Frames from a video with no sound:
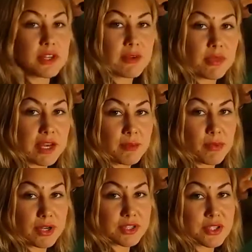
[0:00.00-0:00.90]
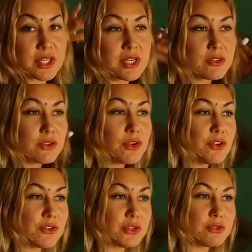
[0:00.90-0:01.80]
for them 3 points. So in
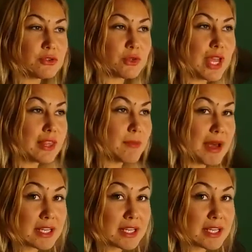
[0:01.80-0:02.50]
order for you to get the